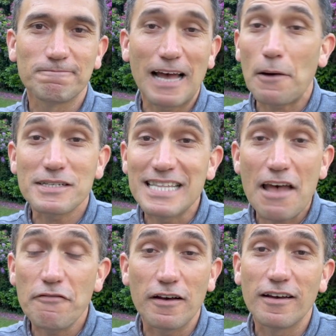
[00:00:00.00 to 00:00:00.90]
I was
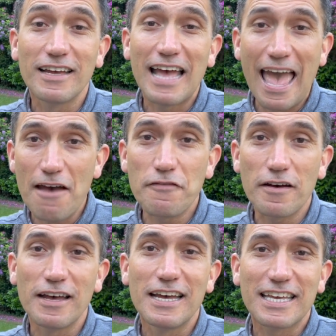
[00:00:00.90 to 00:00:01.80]
never,
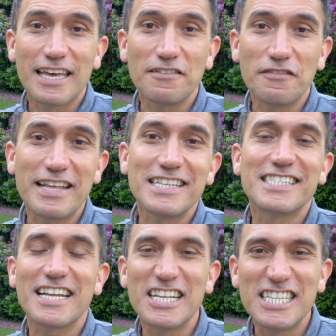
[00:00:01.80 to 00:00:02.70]
ever
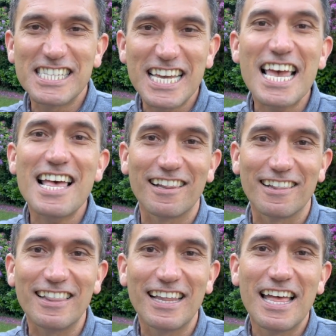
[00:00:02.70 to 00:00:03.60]
convinced
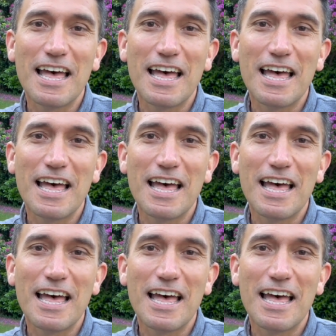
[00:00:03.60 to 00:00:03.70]
until